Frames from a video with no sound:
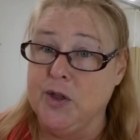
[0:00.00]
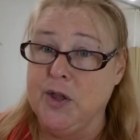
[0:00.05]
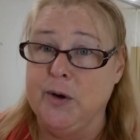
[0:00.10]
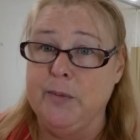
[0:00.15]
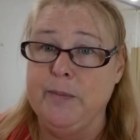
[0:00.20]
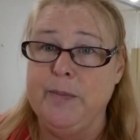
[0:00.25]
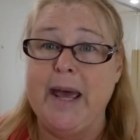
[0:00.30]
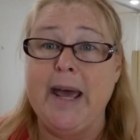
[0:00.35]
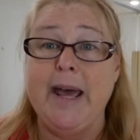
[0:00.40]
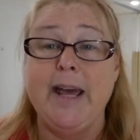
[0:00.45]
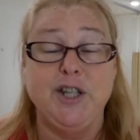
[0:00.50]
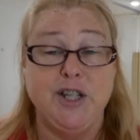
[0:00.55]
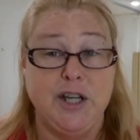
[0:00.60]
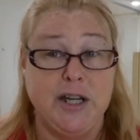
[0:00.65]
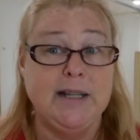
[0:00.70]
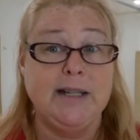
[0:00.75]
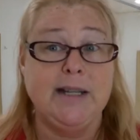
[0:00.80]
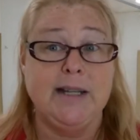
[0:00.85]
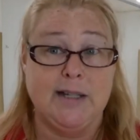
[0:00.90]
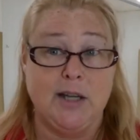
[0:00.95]
their bed,
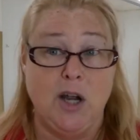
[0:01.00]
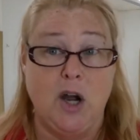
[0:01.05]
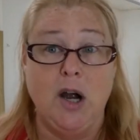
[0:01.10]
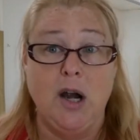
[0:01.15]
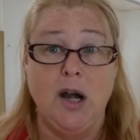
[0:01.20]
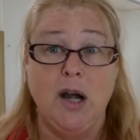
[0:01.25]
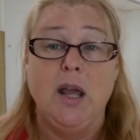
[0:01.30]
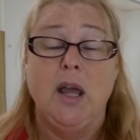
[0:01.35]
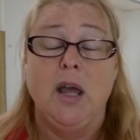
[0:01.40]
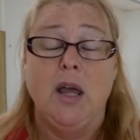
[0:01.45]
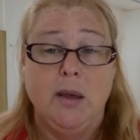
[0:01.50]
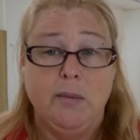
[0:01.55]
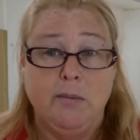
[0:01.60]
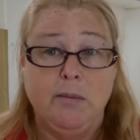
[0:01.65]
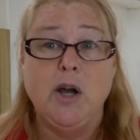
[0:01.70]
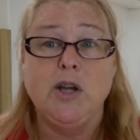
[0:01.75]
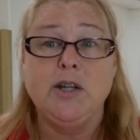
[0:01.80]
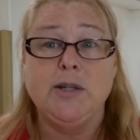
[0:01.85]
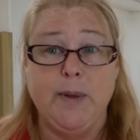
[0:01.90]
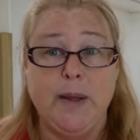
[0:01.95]
chances are
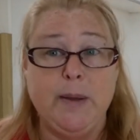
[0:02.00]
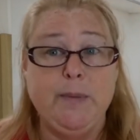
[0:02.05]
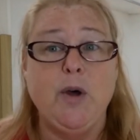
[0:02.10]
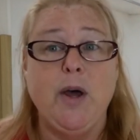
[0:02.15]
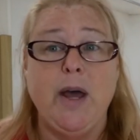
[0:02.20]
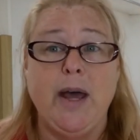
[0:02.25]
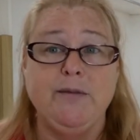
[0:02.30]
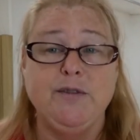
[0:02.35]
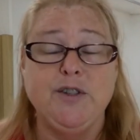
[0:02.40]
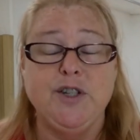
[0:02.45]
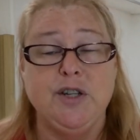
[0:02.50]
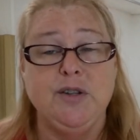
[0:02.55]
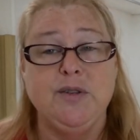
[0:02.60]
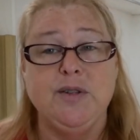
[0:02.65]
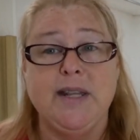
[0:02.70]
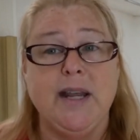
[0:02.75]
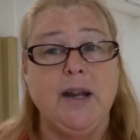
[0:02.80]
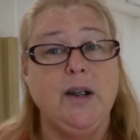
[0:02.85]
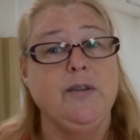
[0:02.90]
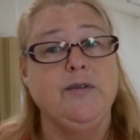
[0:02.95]
most people have
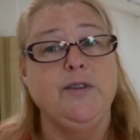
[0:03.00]
shoes there.